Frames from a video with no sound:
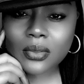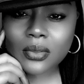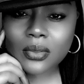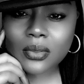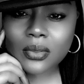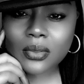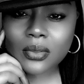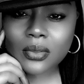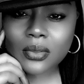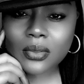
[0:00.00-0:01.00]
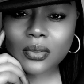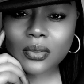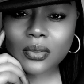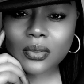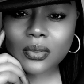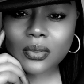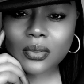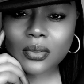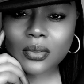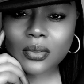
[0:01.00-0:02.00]

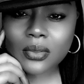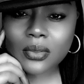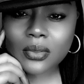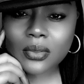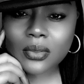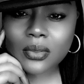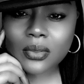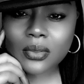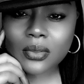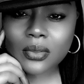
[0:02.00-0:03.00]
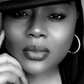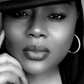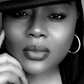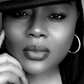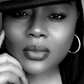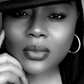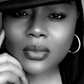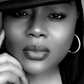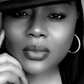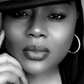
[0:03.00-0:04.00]

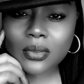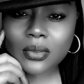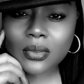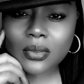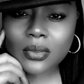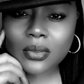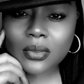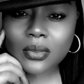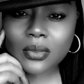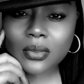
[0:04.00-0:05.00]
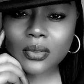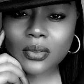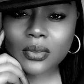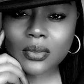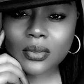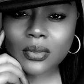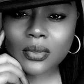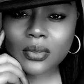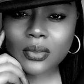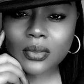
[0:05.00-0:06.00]

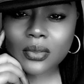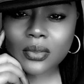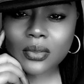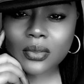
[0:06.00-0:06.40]
[no speech]